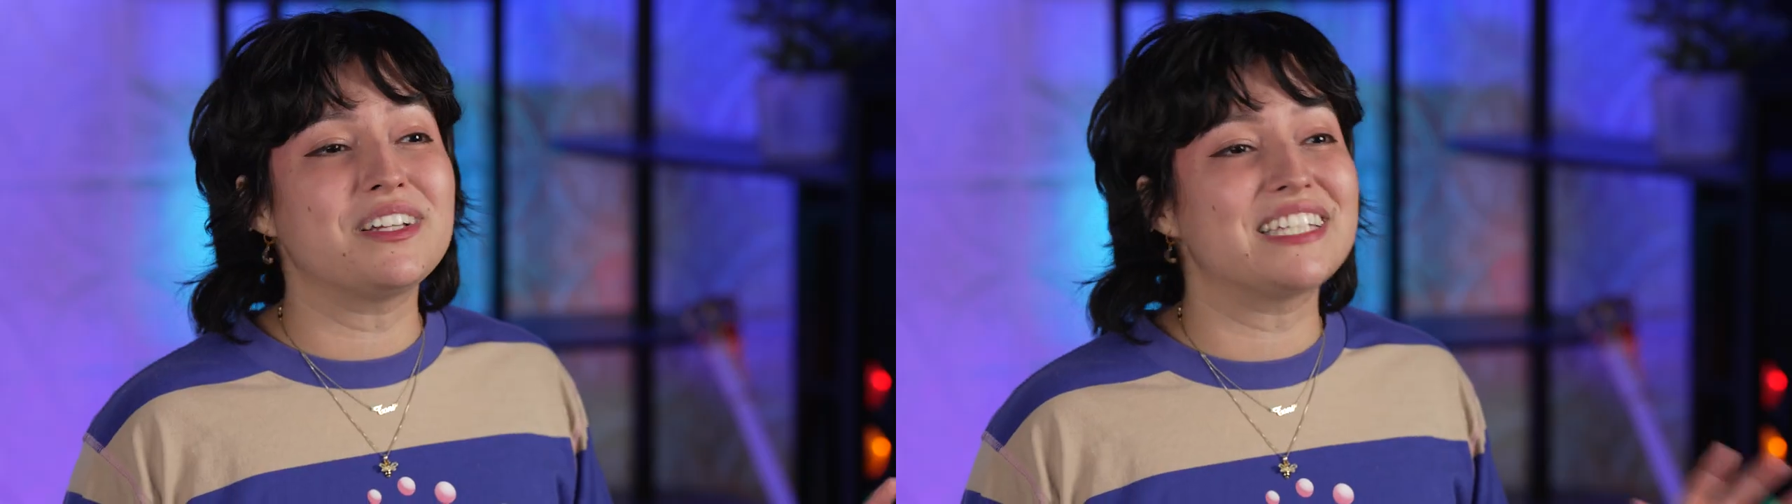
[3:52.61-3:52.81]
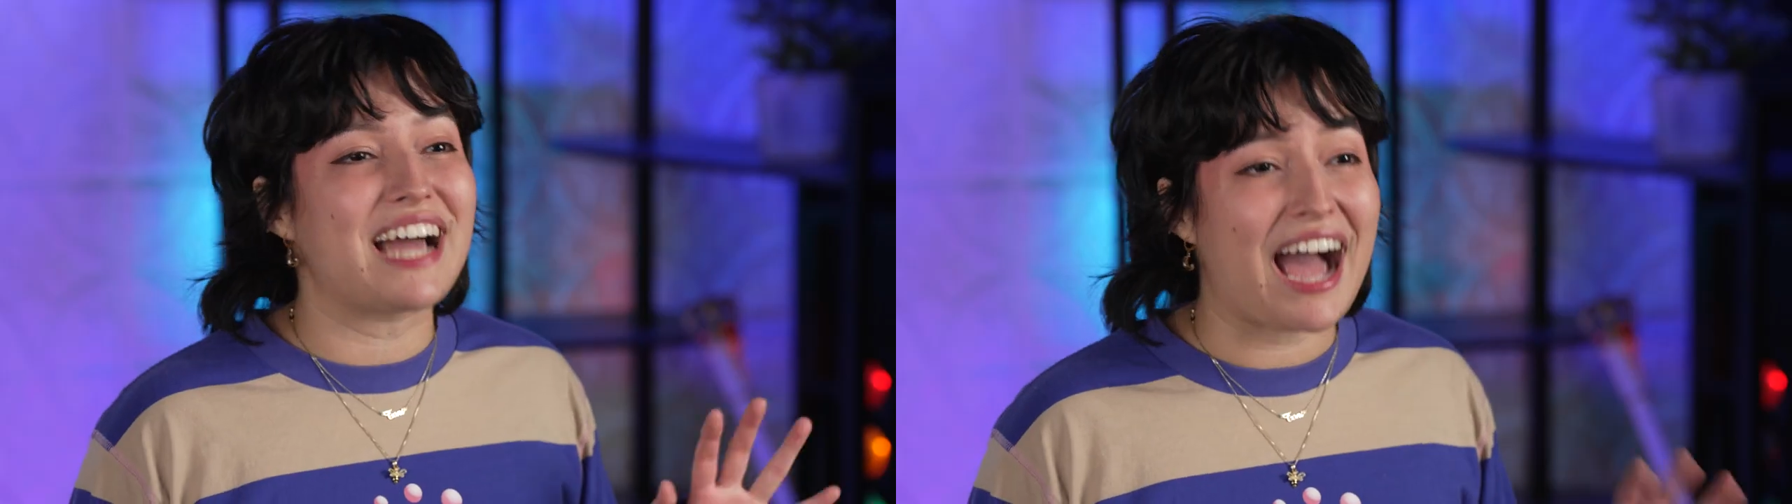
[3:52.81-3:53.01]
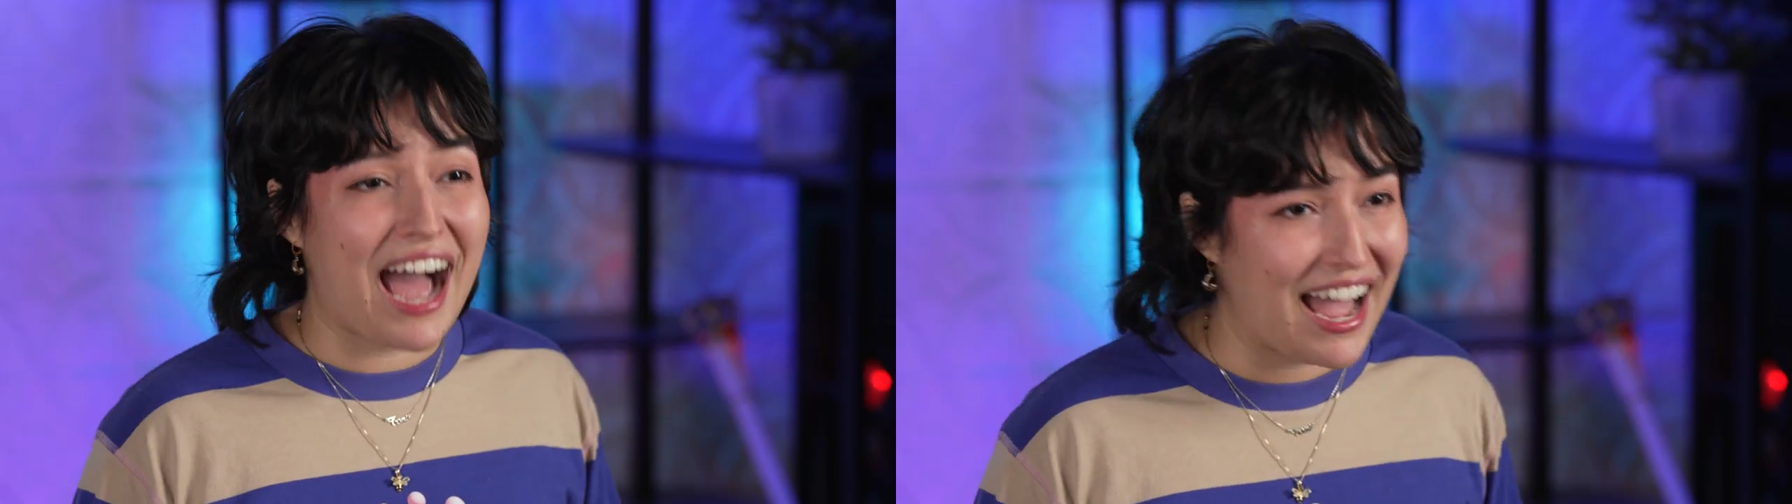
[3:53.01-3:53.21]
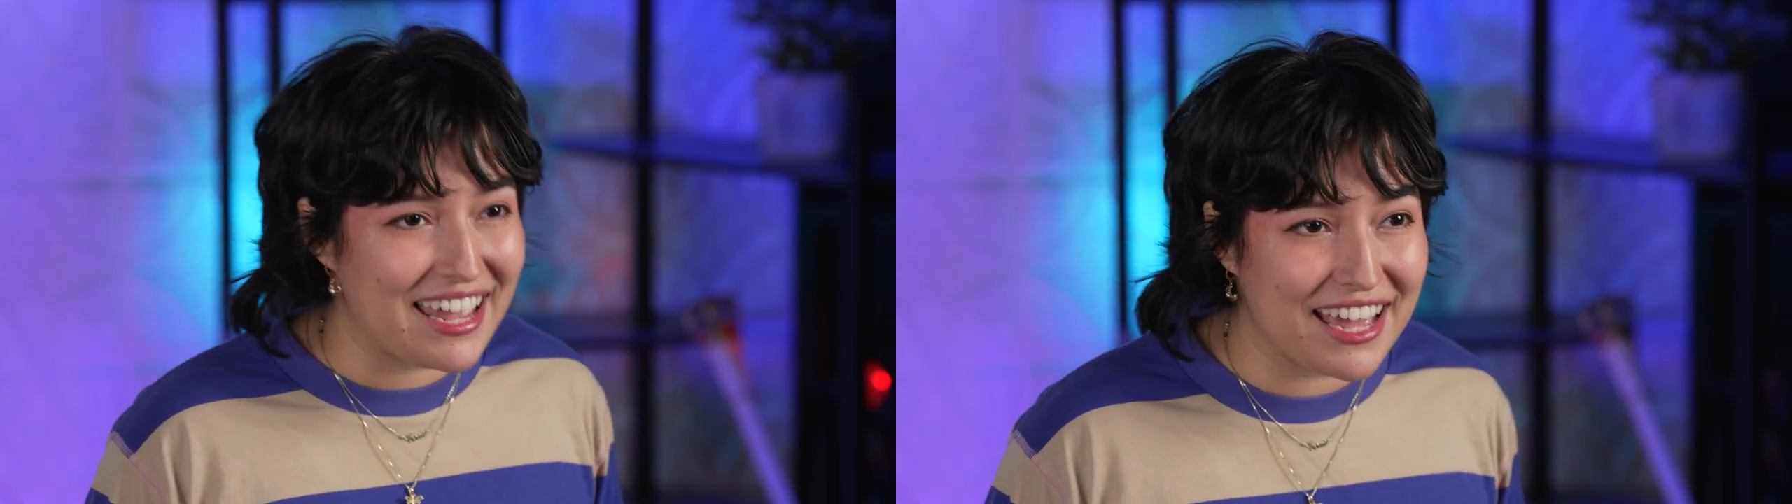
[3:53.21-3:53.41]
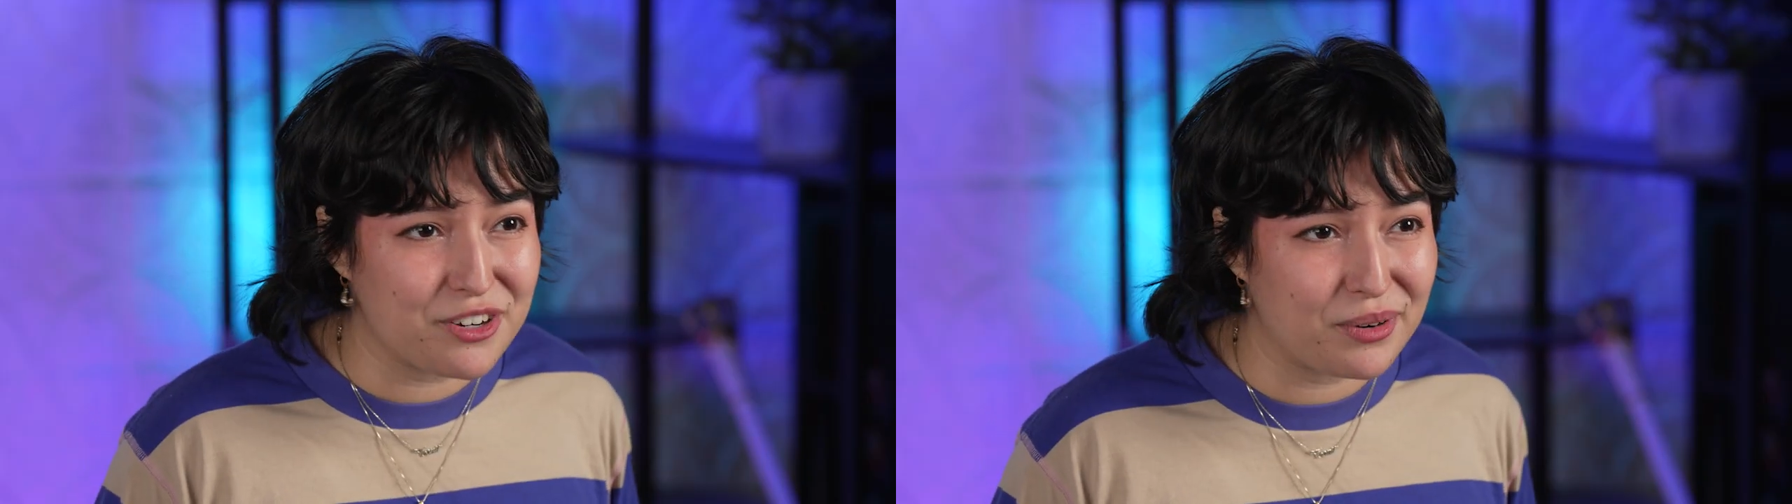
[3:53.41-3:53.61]
building a
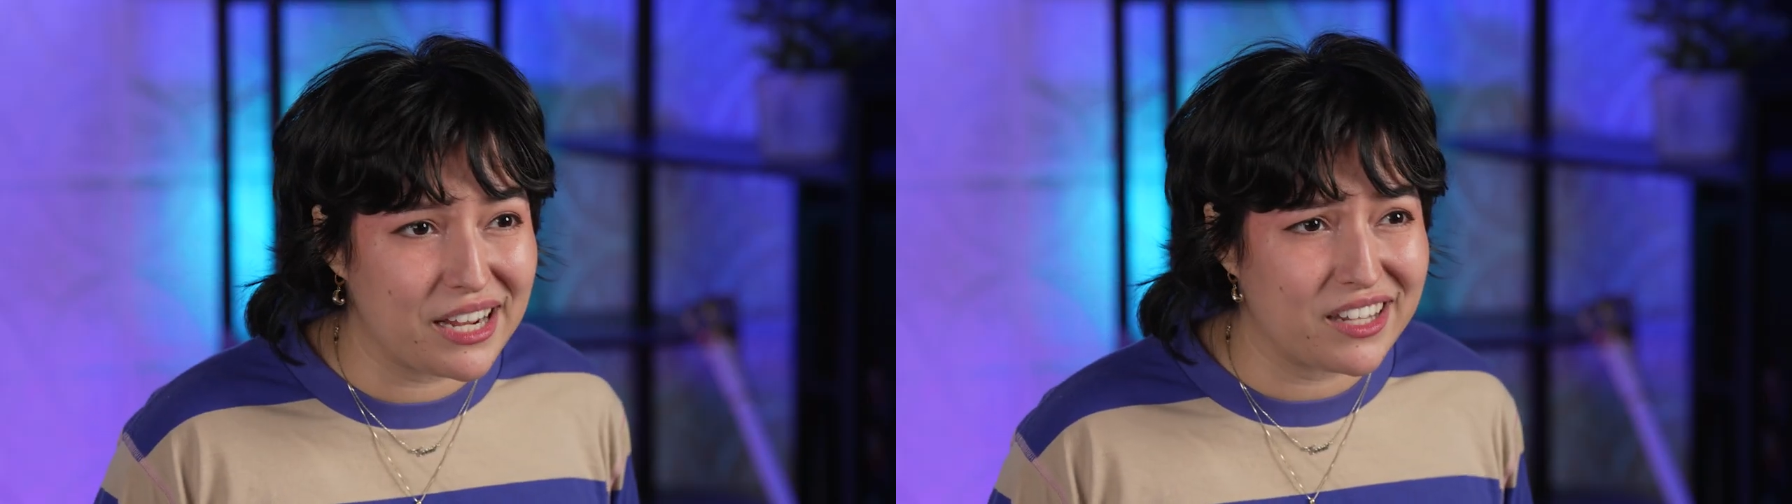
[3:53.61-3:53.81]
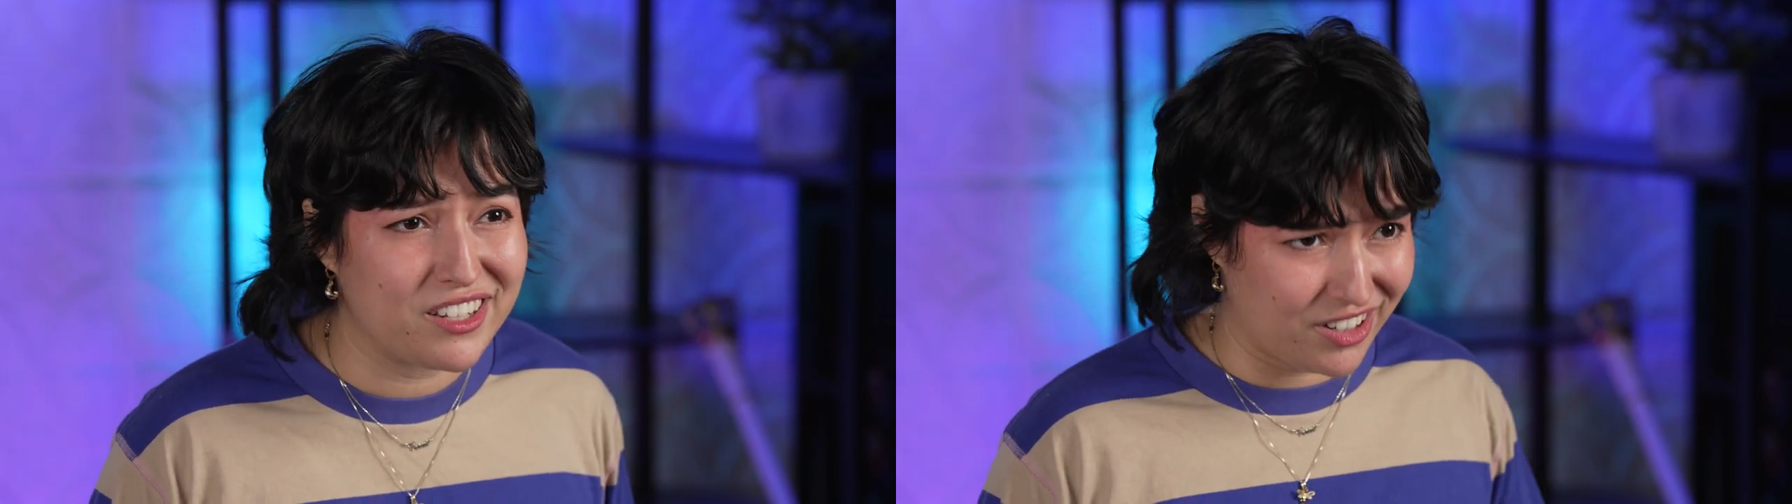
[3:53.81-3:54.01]
high-end rig,